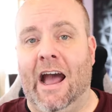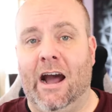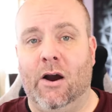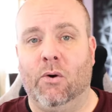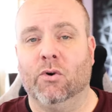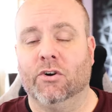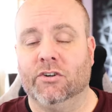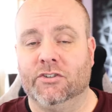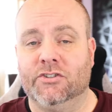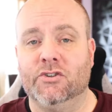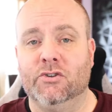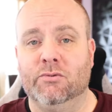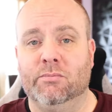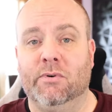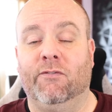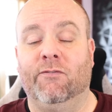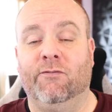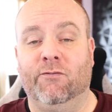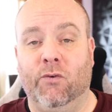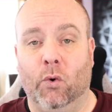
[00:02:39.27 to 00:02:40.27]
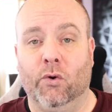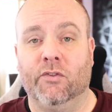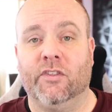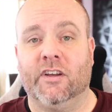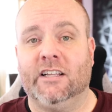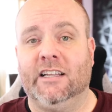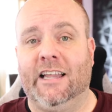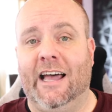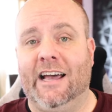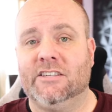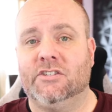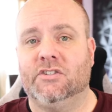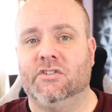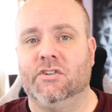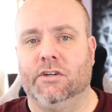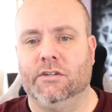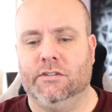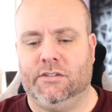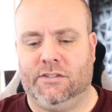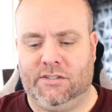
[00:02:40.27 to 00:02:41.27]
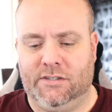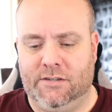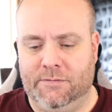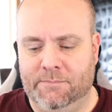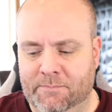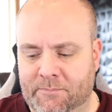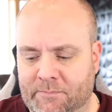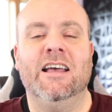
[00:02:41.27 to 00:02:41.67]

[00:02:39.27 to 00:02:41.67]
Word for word: hour or two before the class starts.